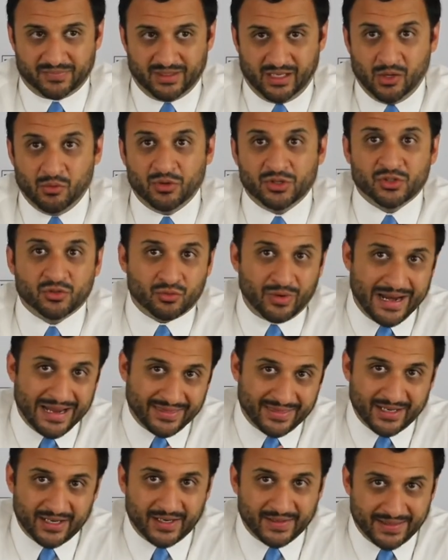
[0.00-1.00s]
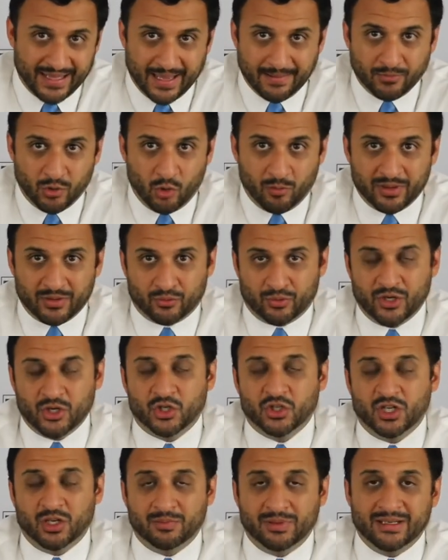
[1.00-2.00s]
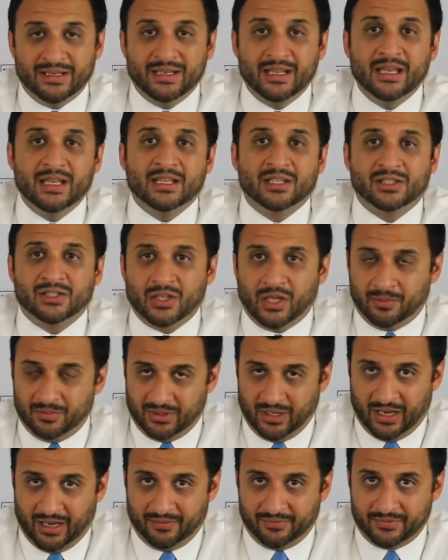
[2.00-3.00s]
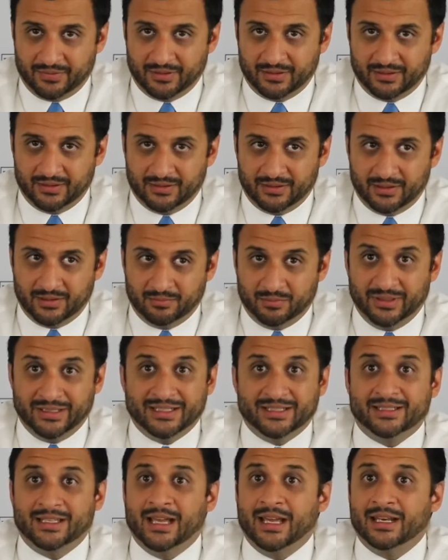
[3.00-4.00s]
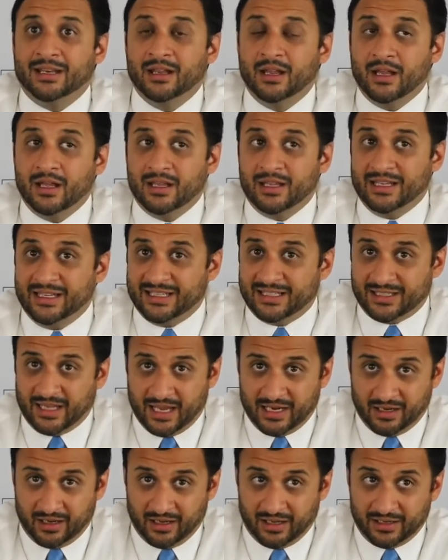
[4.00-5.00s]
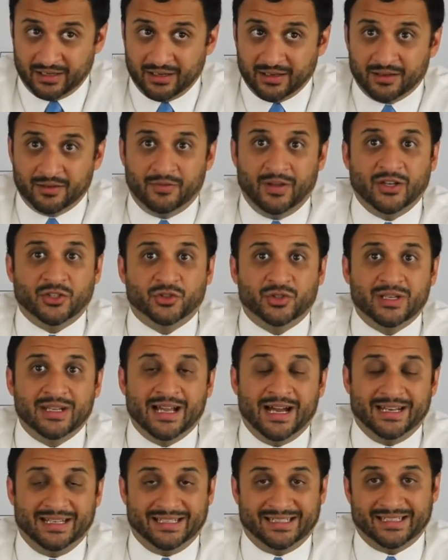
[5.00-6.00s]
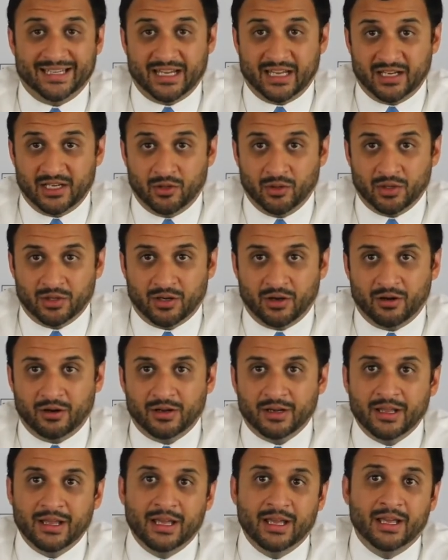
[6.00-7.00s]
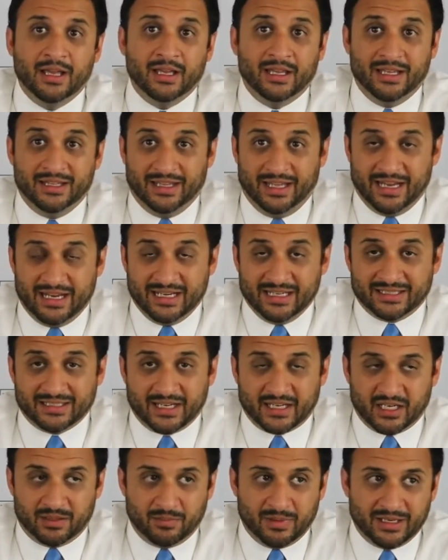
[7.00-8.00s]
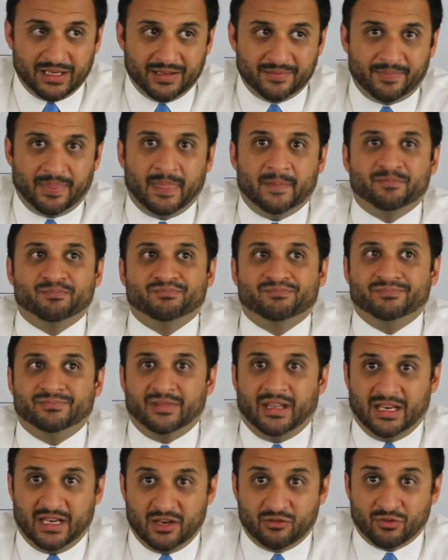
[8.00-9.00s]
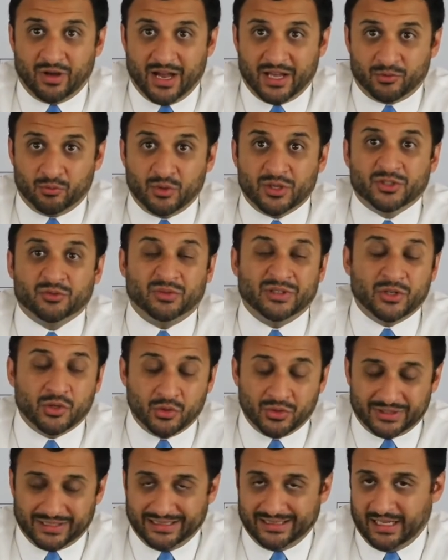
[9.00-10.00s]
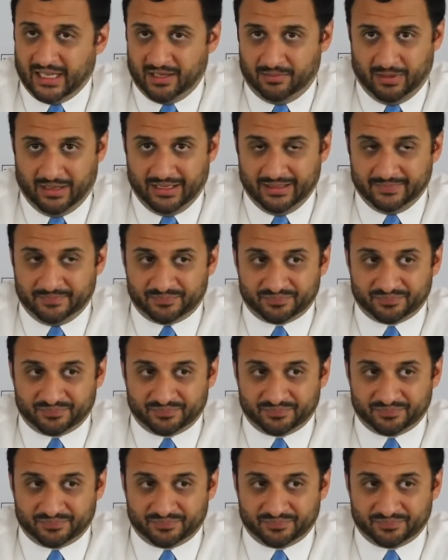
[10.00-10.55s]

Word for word: It was right there at that moment where he should have been subbed off. But instead, he stayed on, eventually got his second yellow card, in the 82nd minute, and Iran was reduced to 10 men.